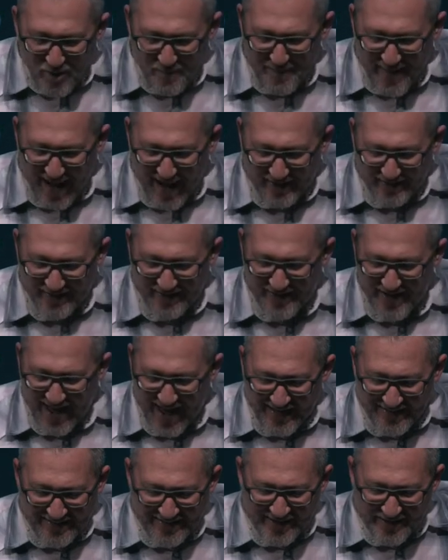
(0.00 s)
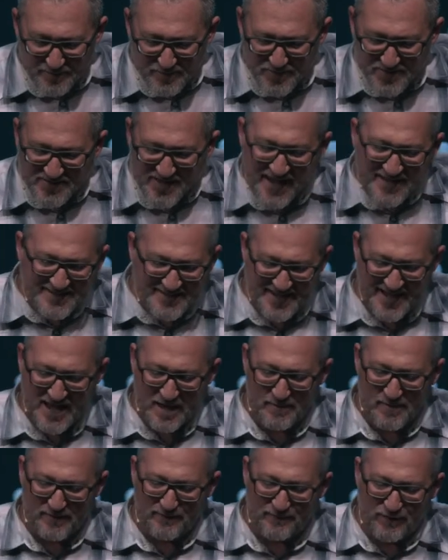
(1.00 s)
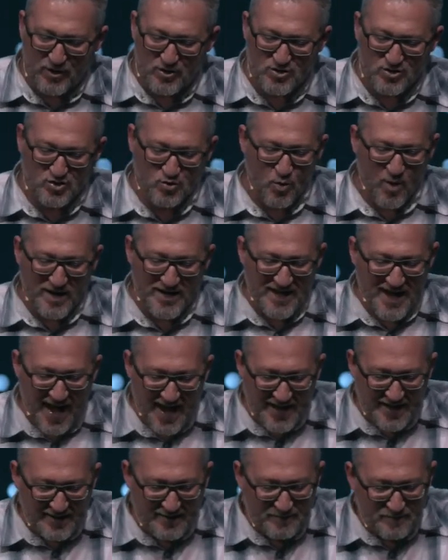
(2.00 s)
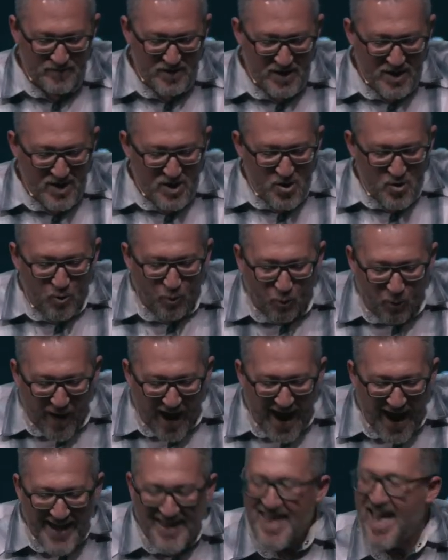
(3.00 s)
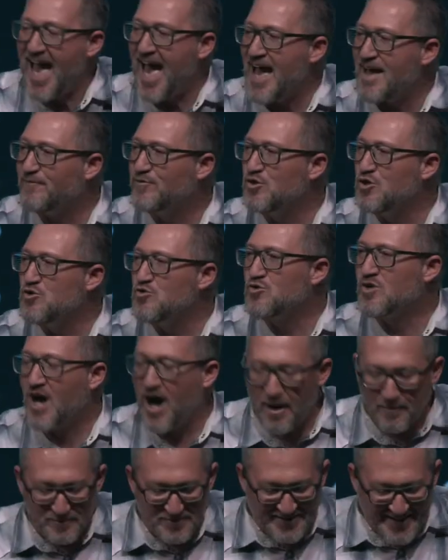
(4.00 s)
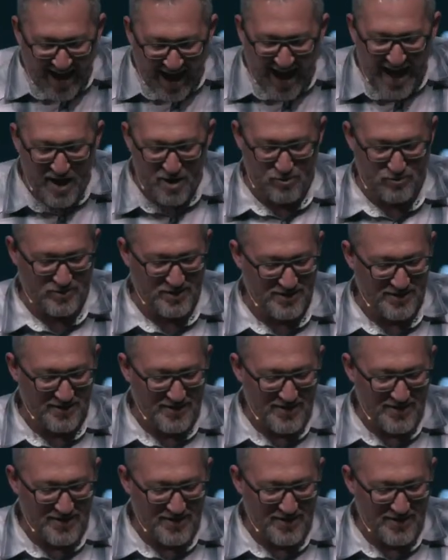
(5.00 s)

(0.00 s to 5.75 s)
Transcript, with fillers: about it, Eliab said to him in verse 28, Why have you come down?